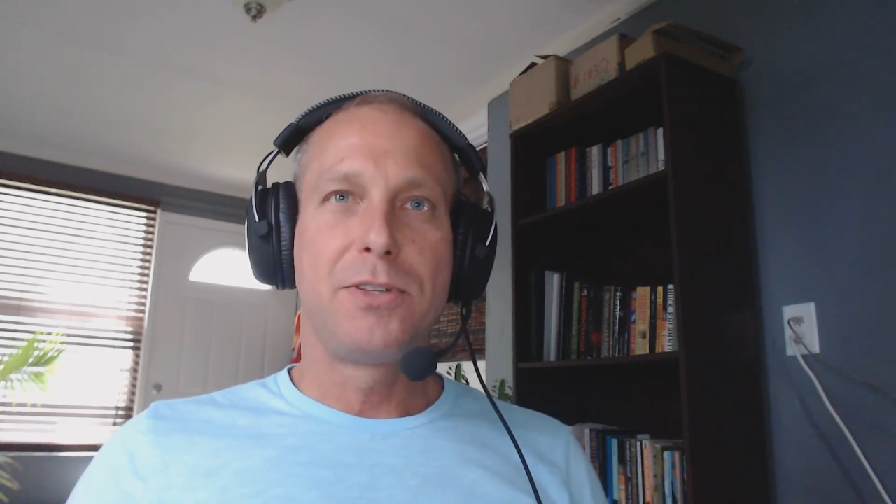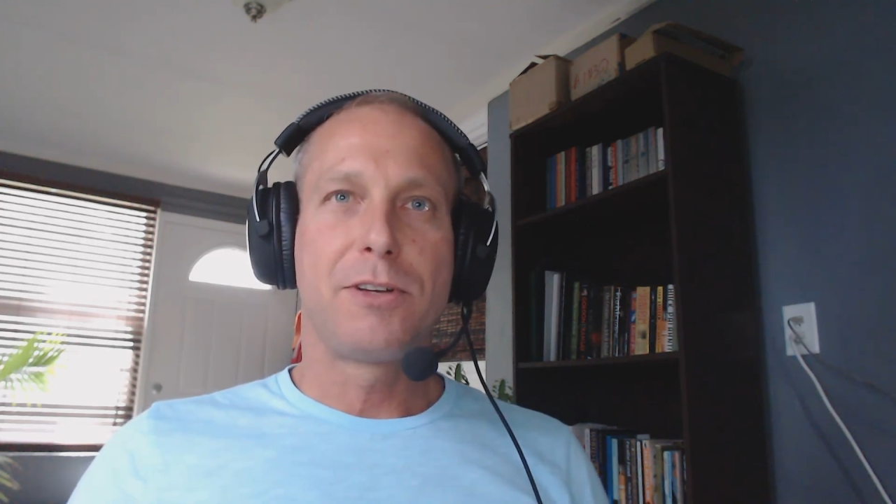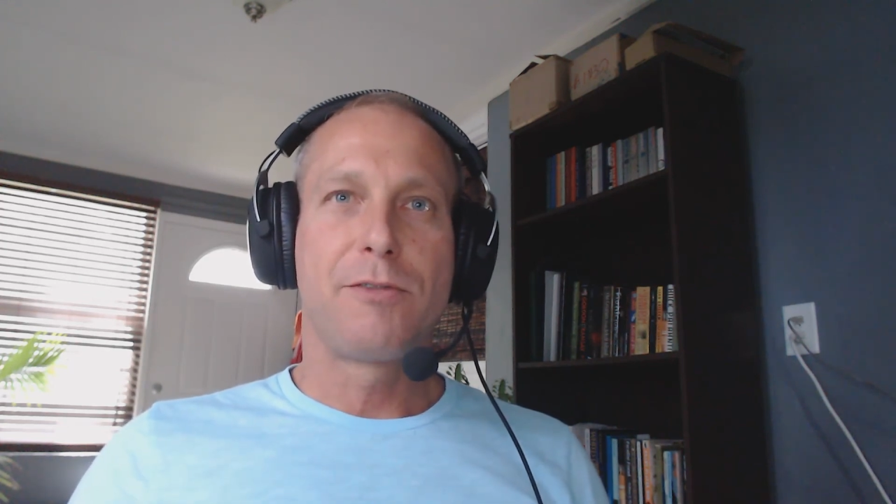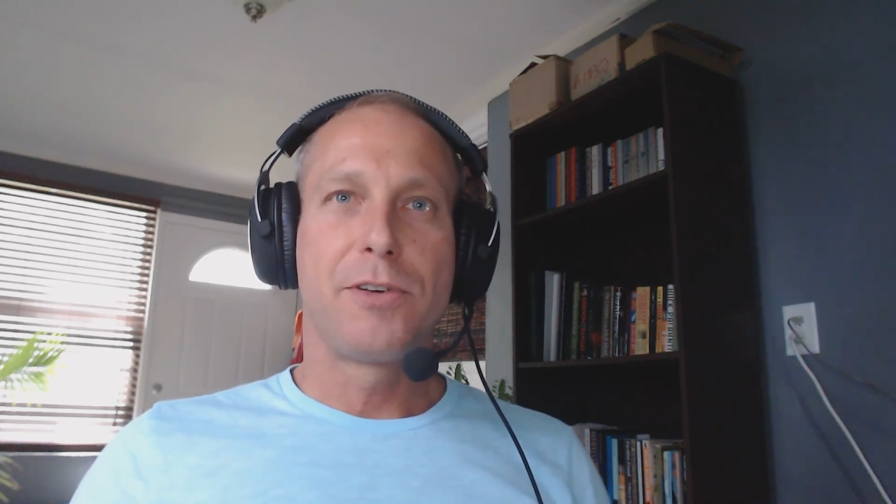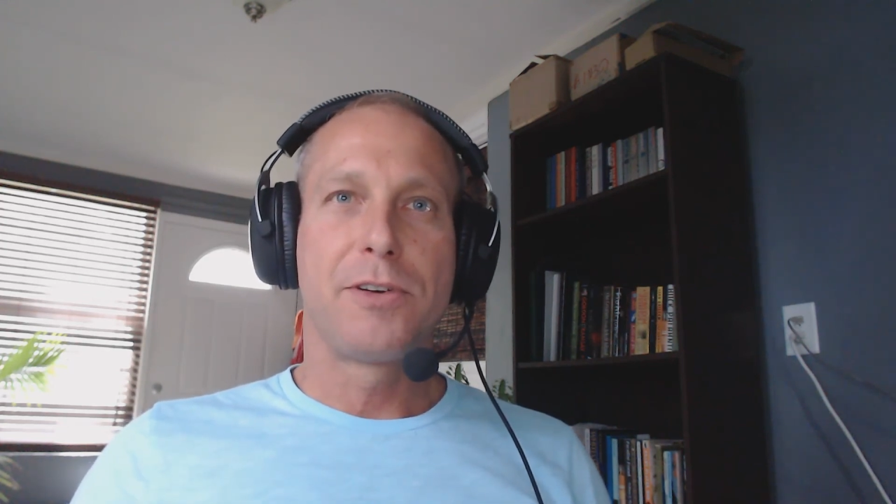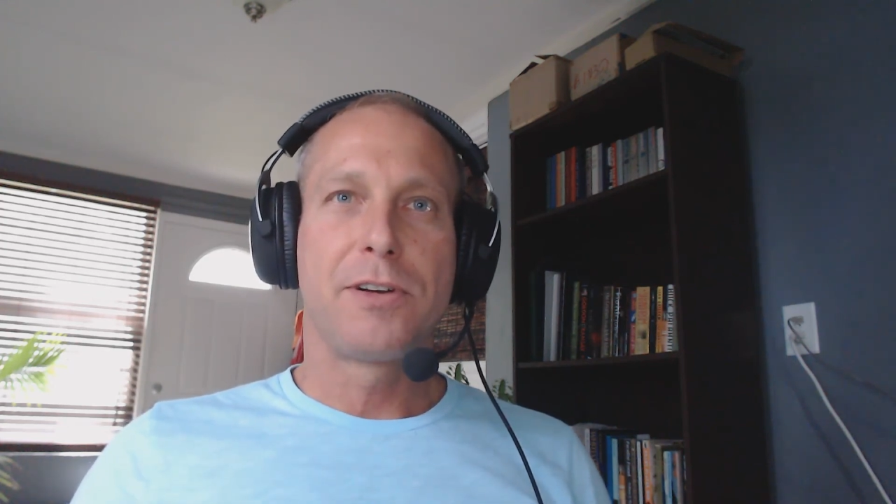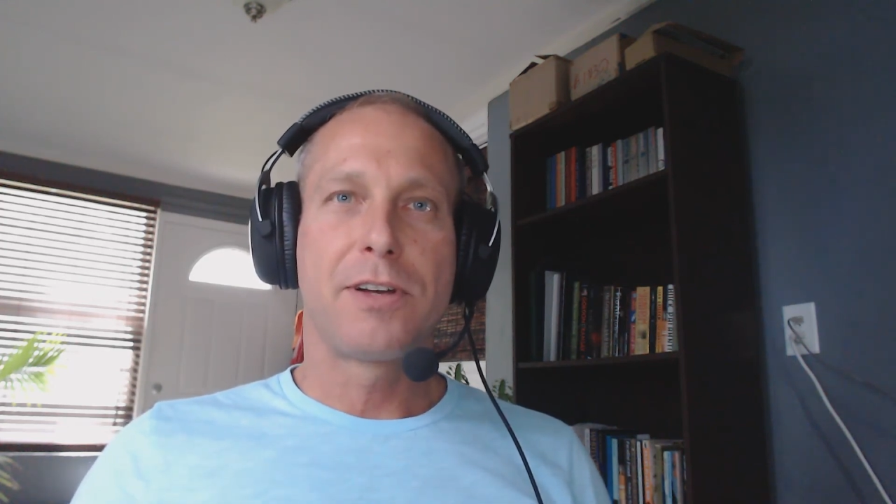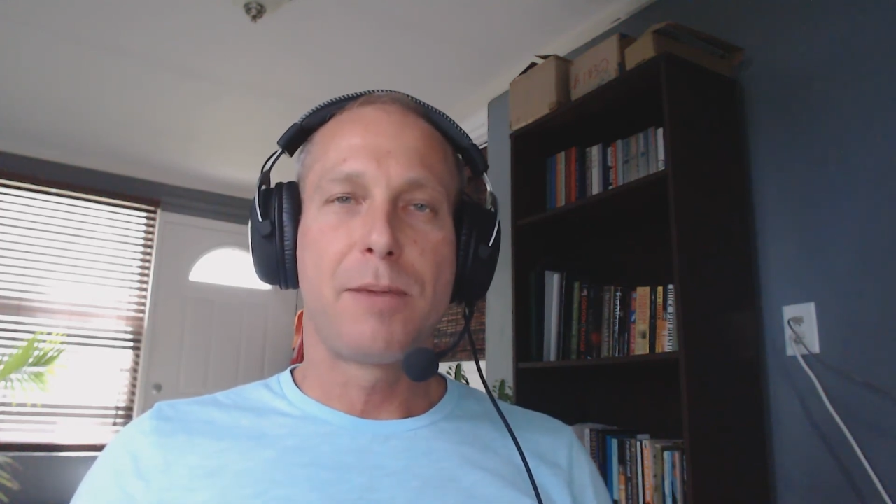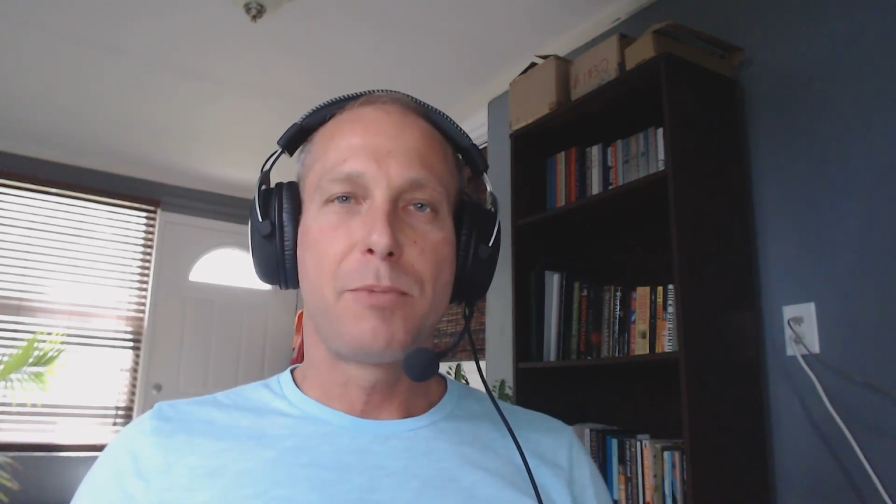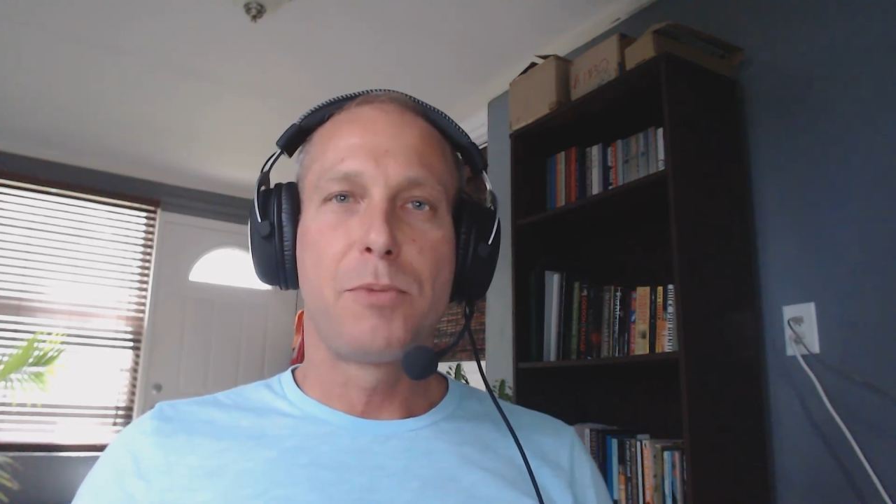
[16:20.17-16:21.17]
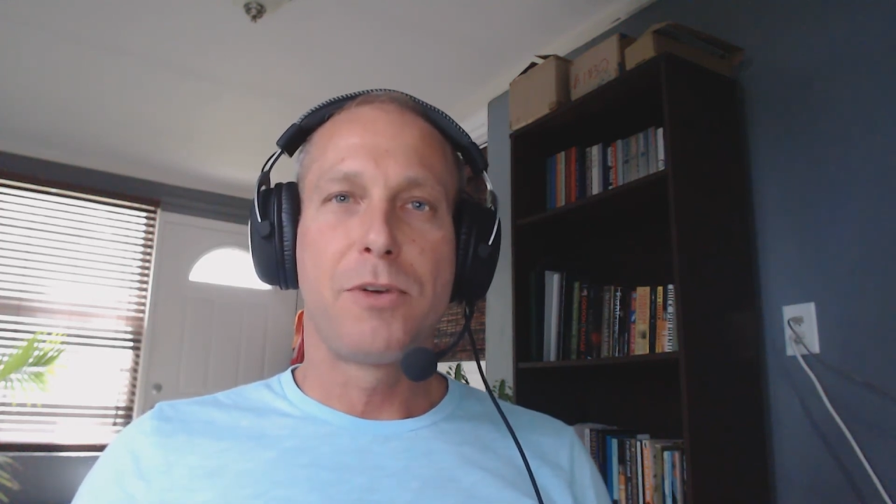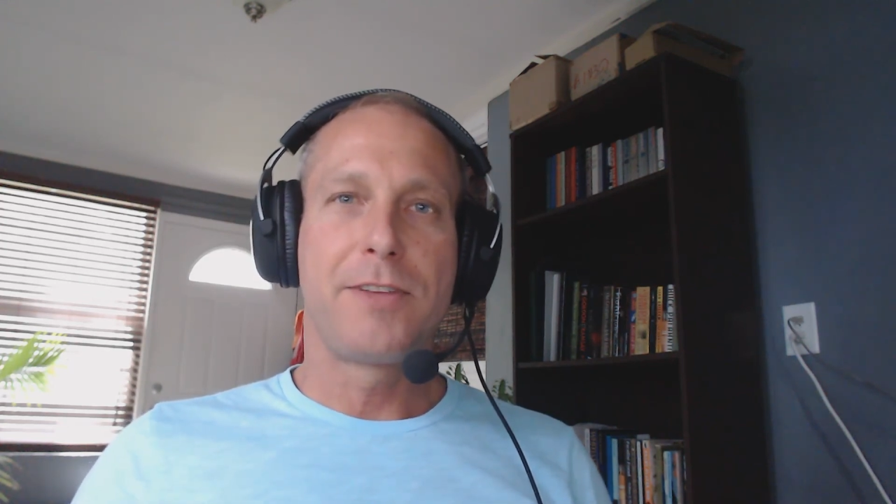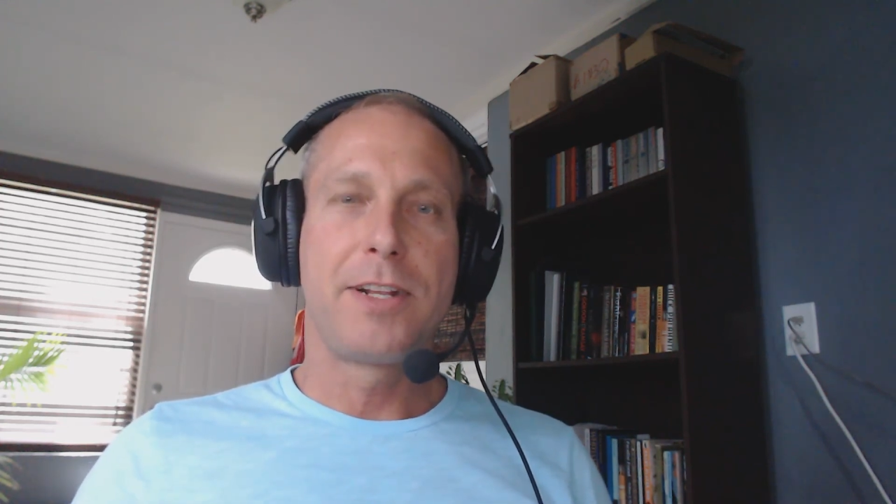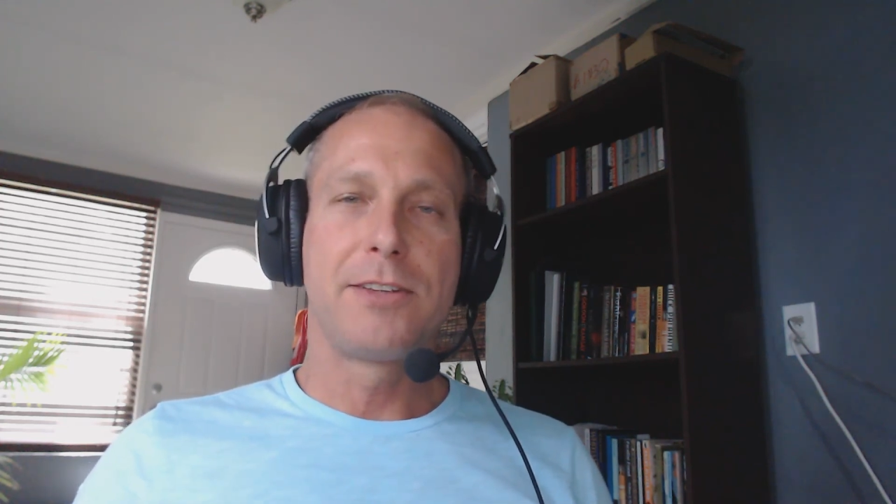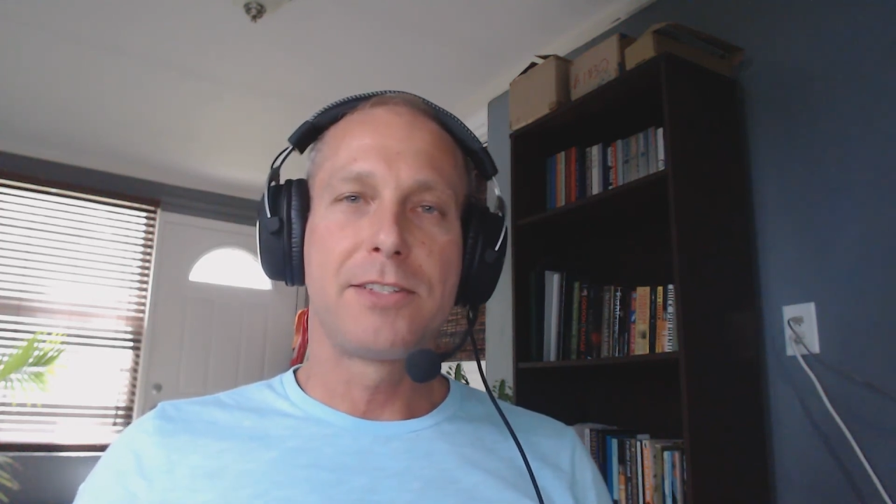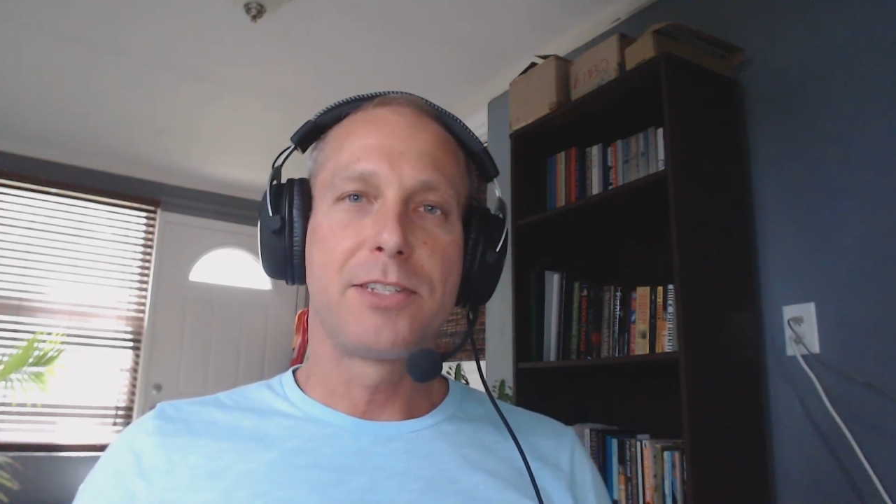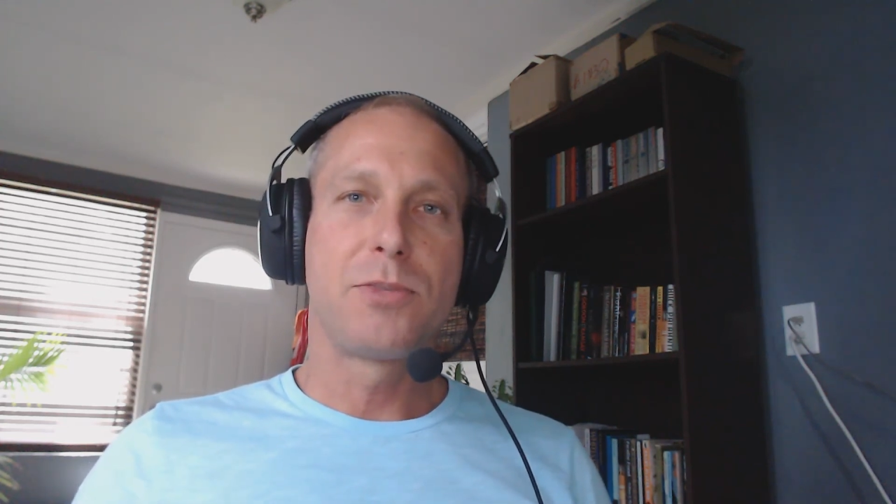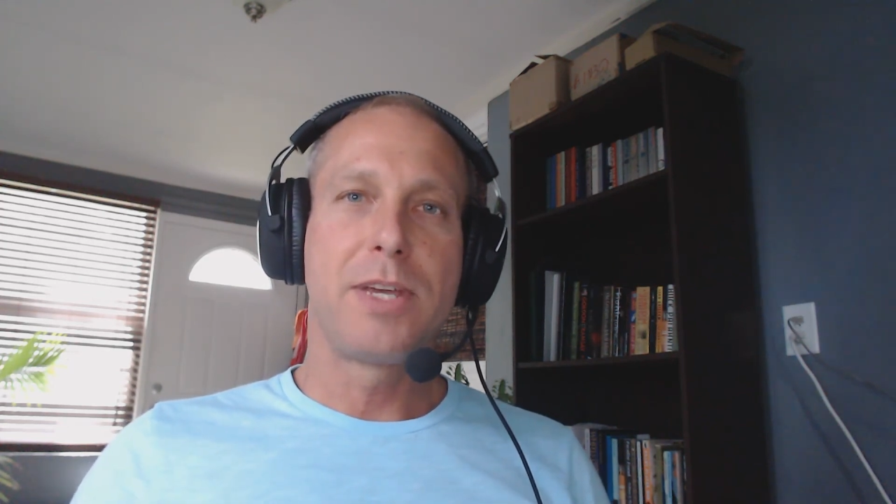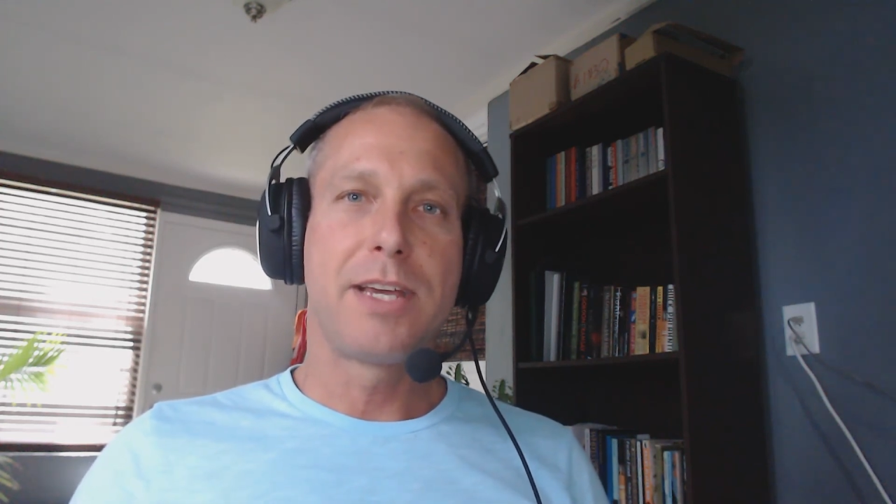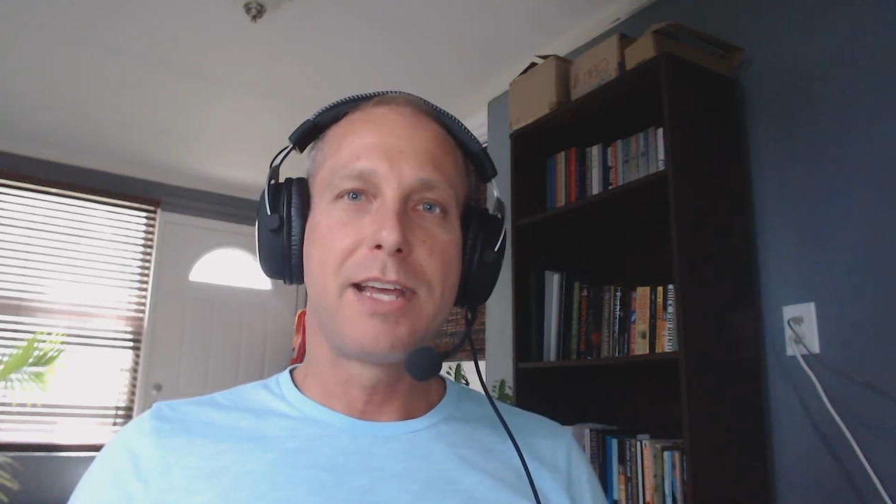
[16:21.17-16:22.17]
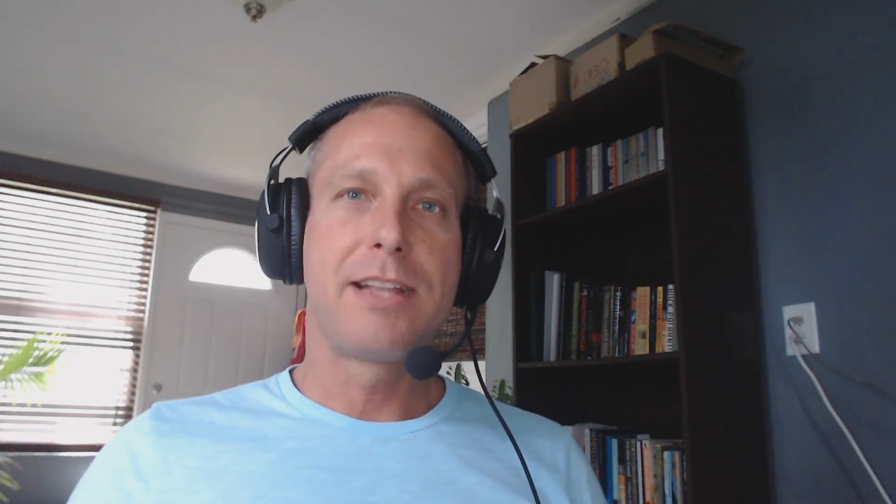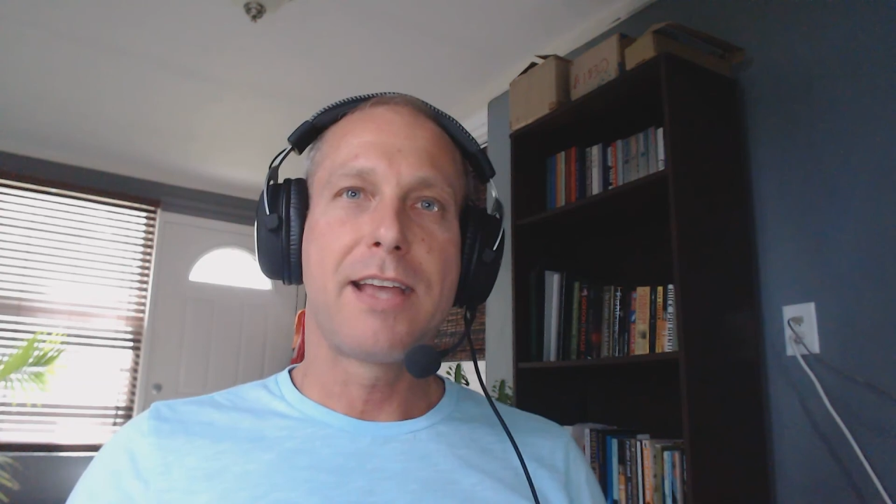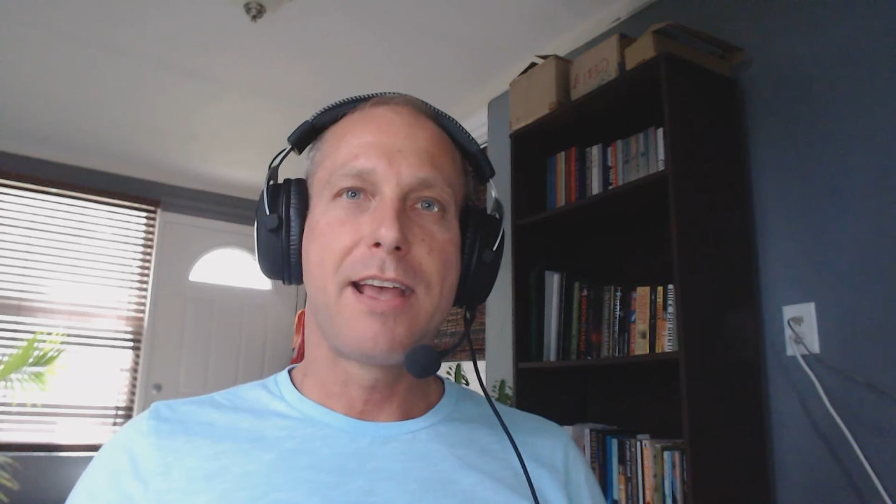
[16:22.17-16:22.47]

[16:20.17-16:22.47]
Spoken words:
Look for a couple more videos this weekend.